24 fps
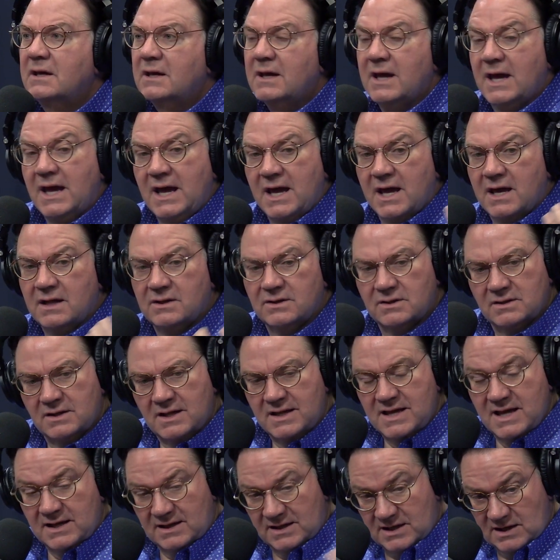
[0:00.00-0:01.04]
and
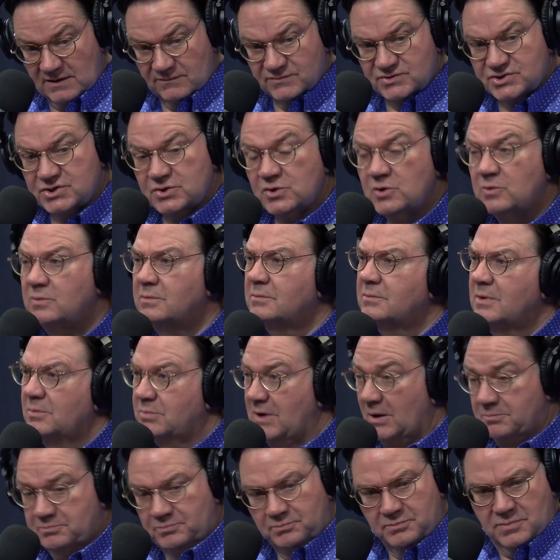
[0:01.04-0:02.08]
it gives you
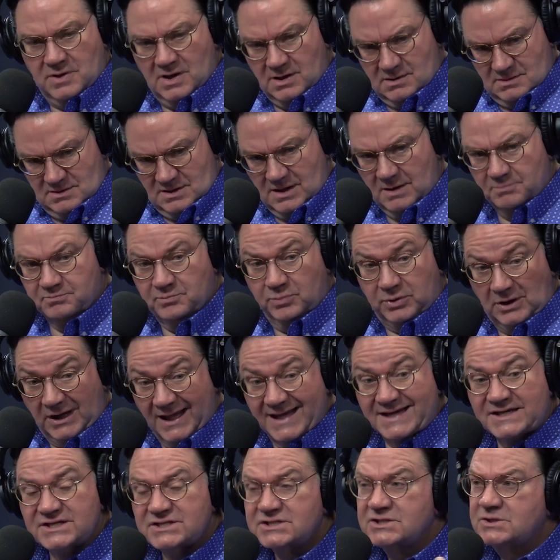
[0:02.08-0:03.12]
a
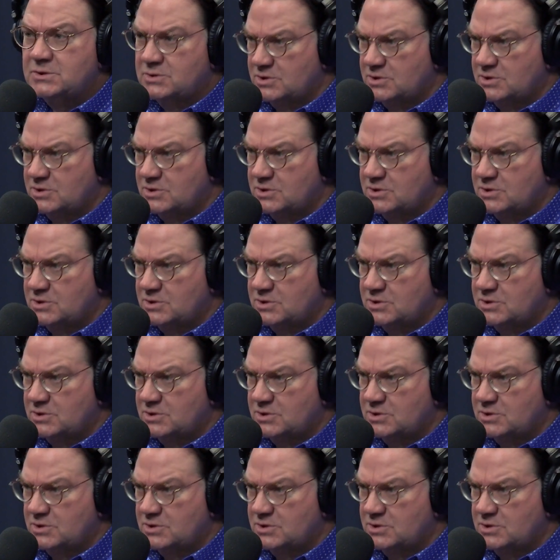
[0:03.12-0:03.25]
place